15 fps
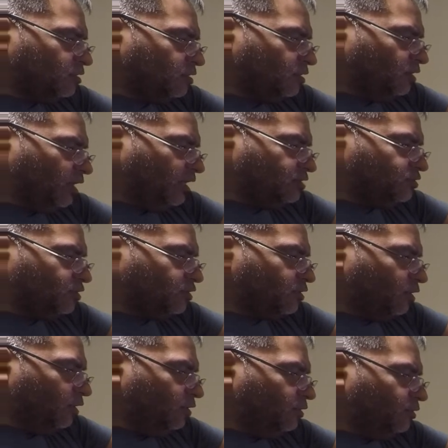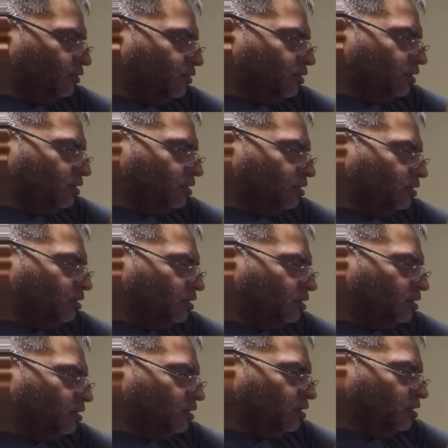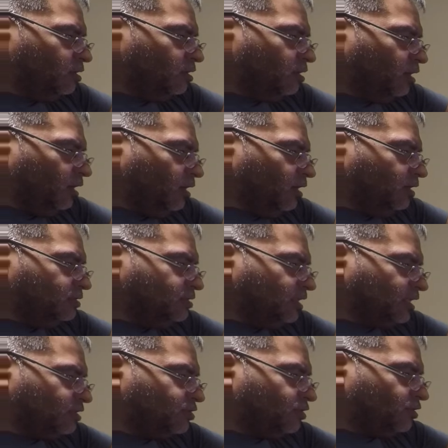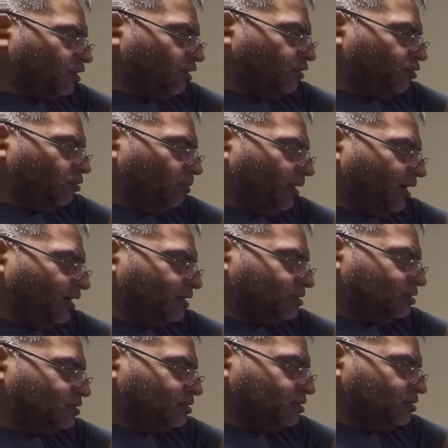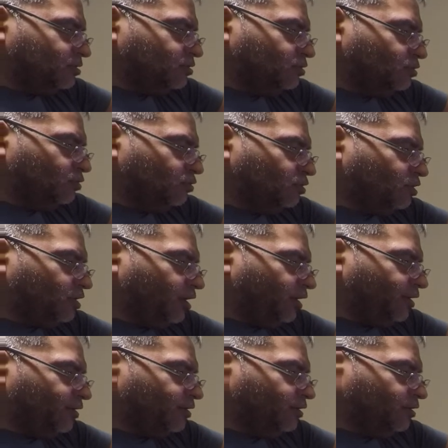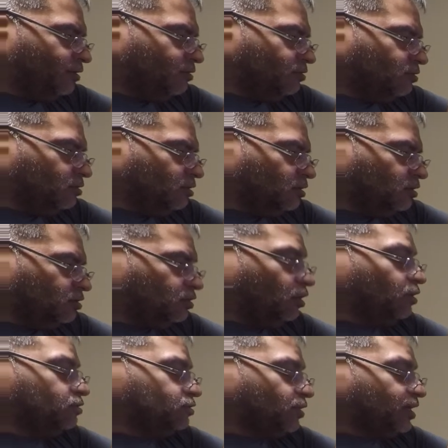That's your code. Text your cargo box to the cargo. So I